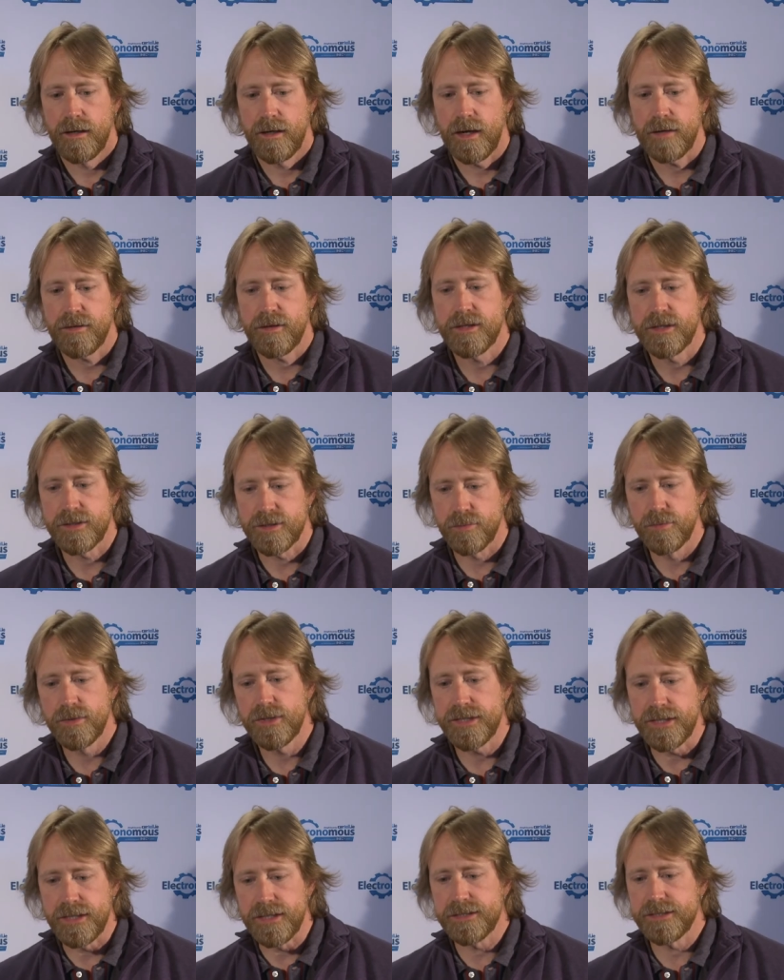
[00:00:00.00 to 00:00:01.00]
I think it's
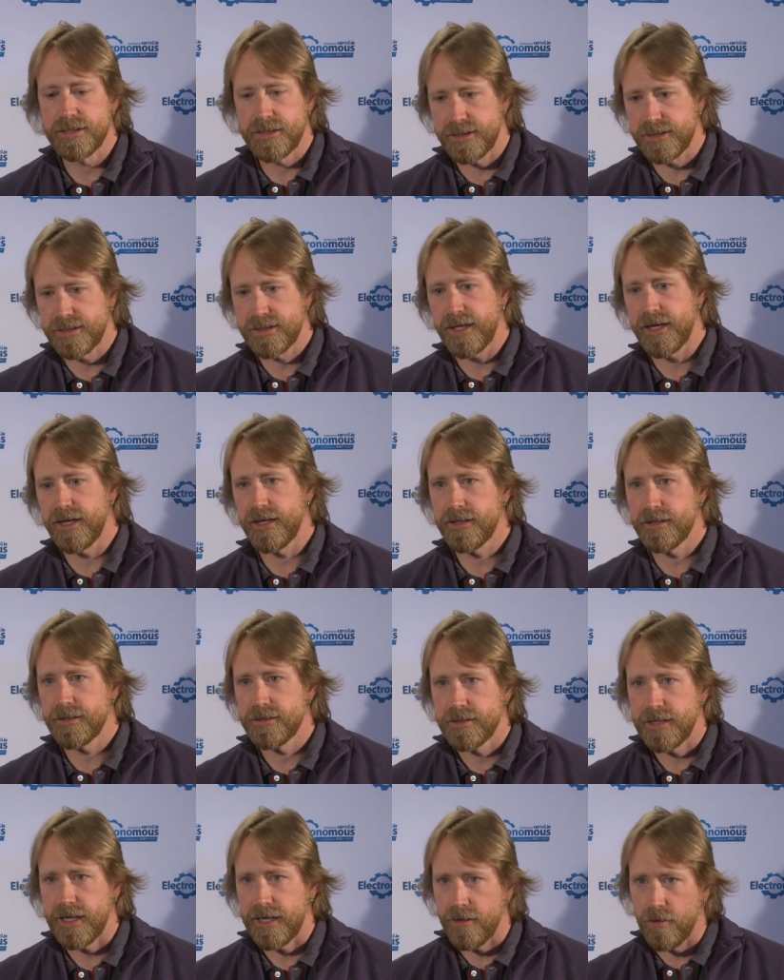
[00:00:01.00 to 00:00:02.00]
really easy to stay
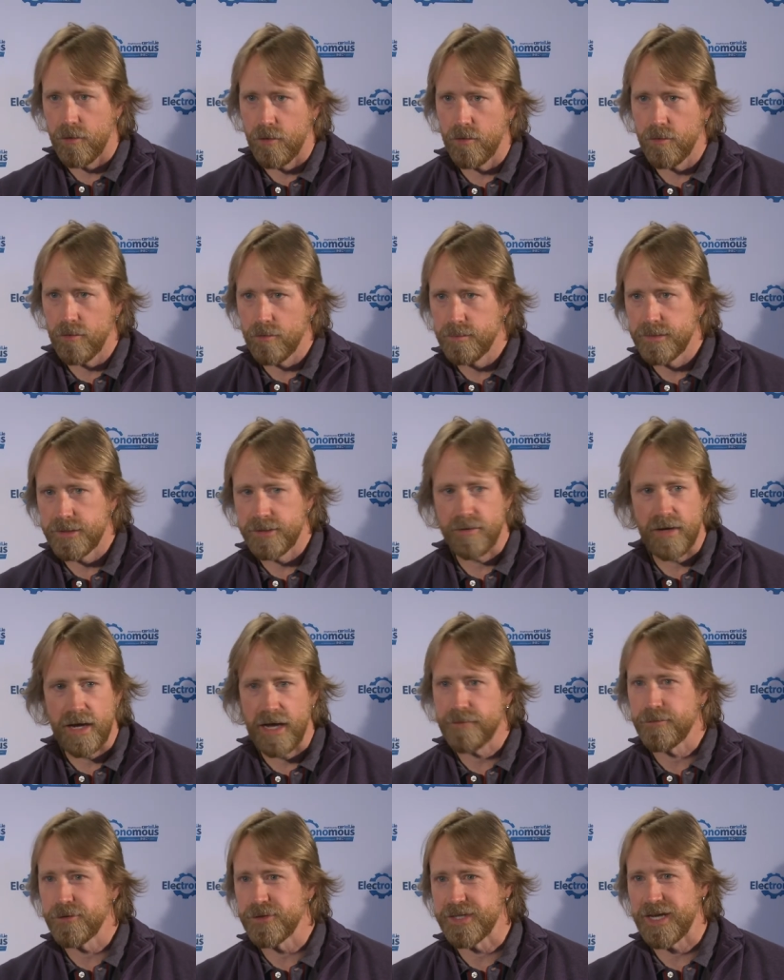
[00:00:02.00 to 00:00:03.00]
at home in your
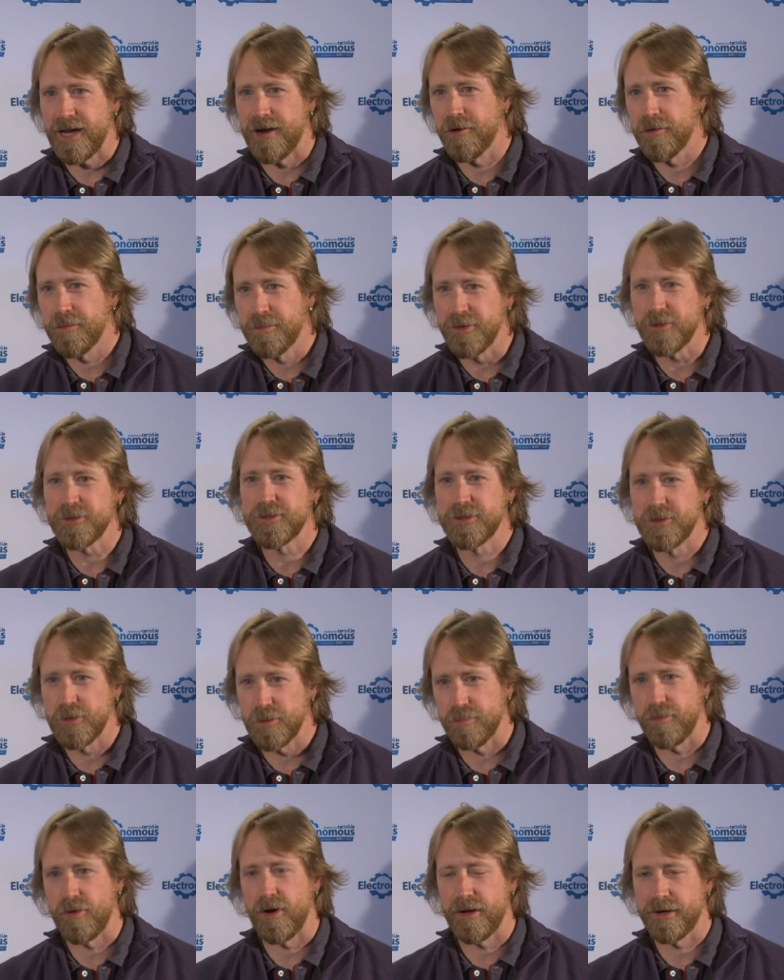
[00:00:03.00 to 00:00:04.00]
ivory tower building
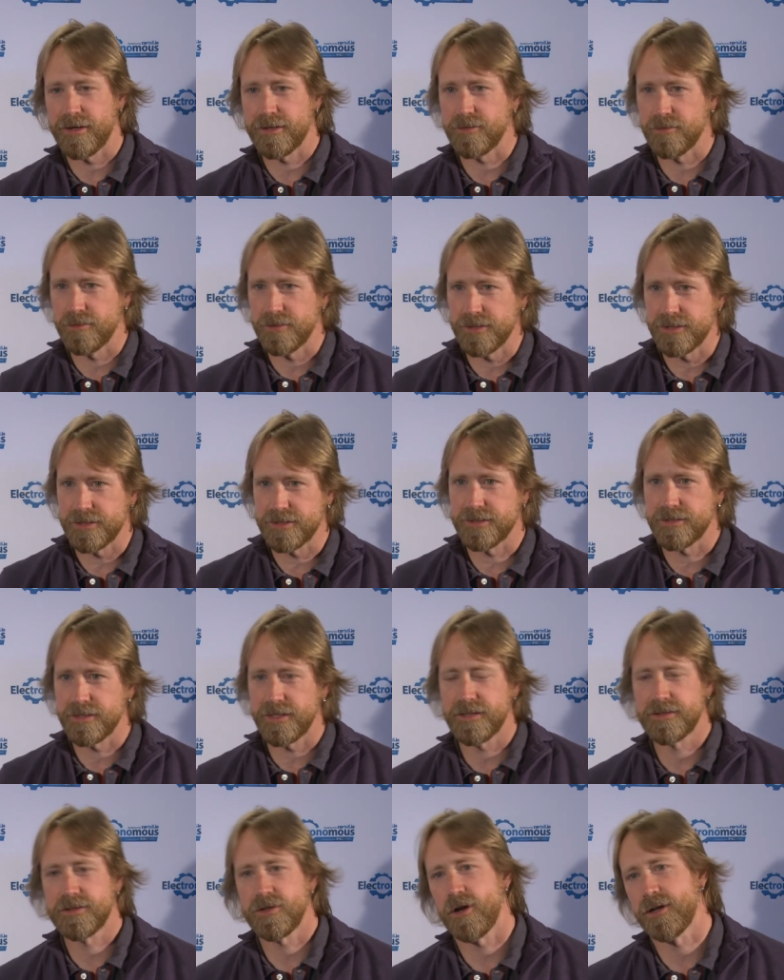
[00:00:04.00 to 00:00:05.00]
your product or just
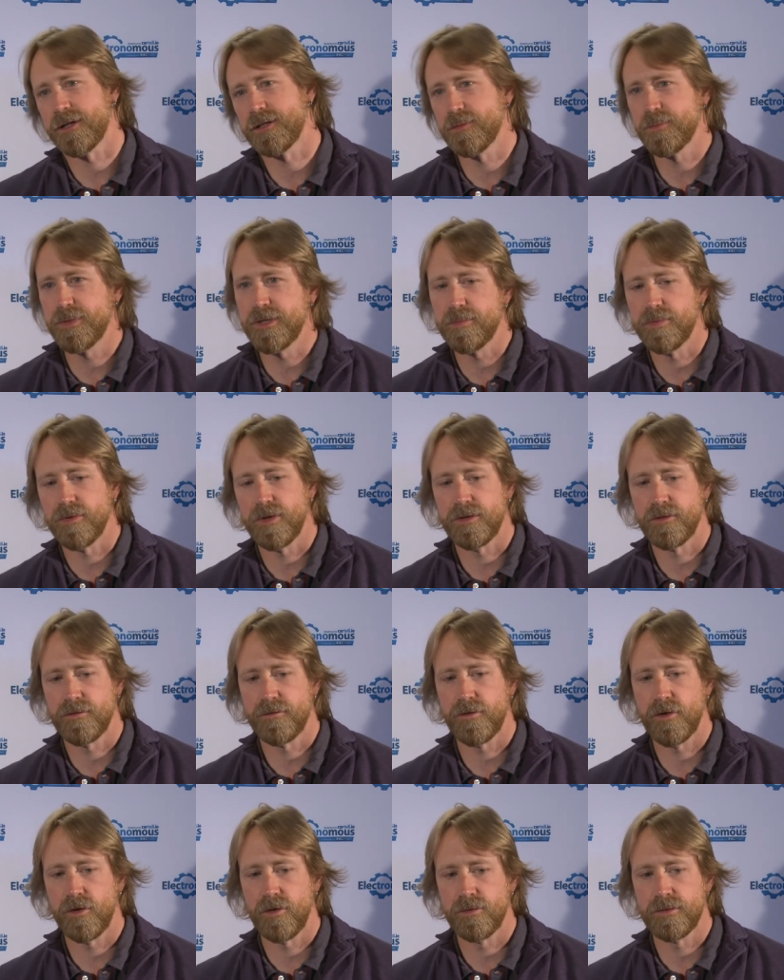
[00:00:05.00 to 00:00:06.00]
uh, talking to people on the
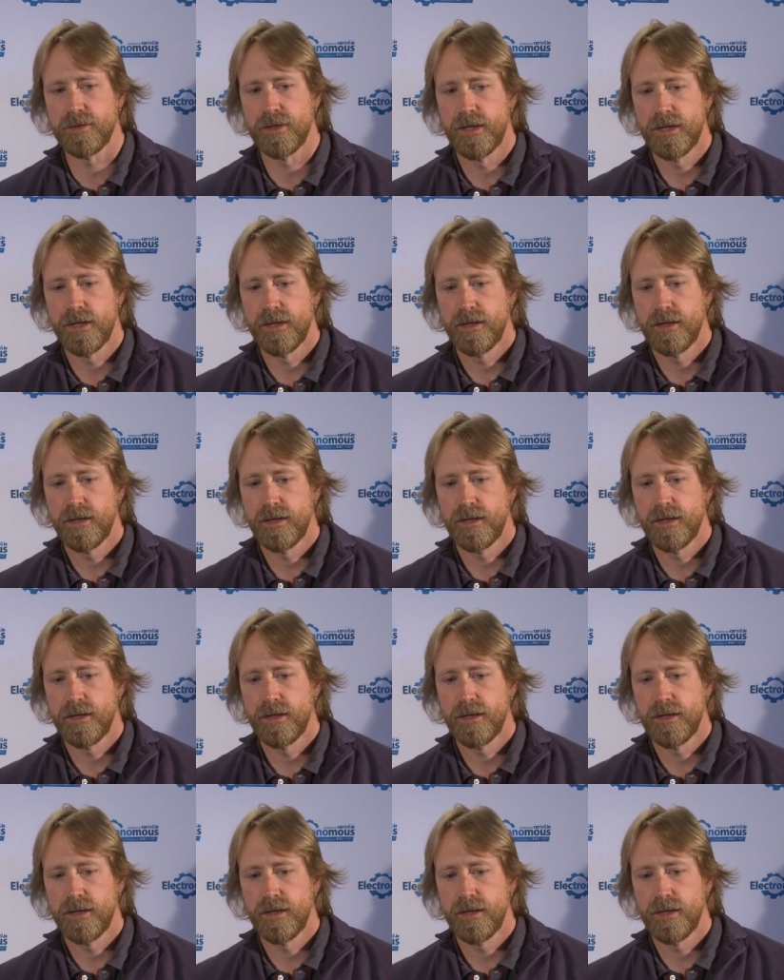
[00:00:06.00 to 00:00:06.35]
phone.